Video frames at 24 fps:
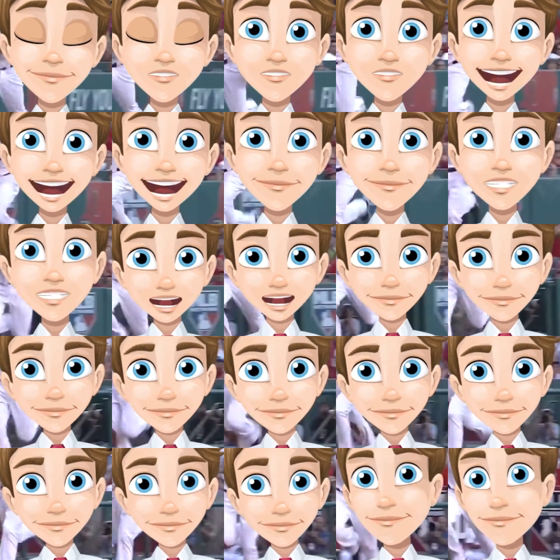of baseball.
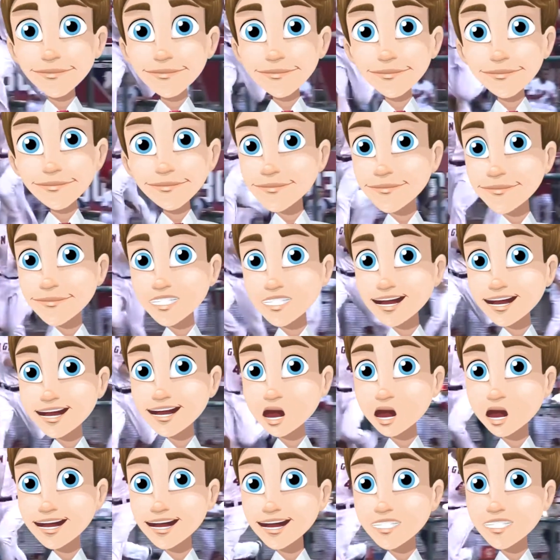He
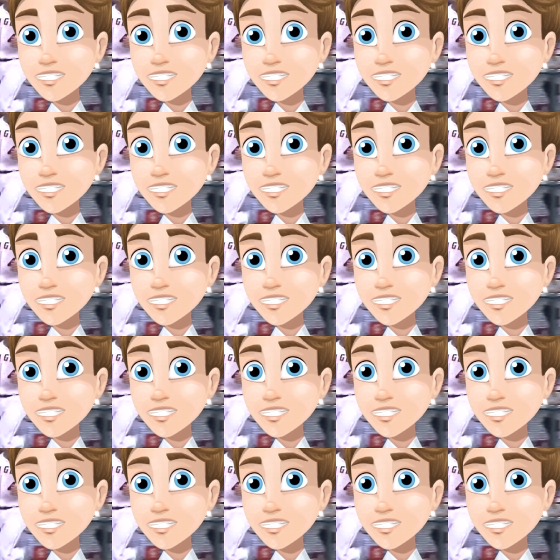is the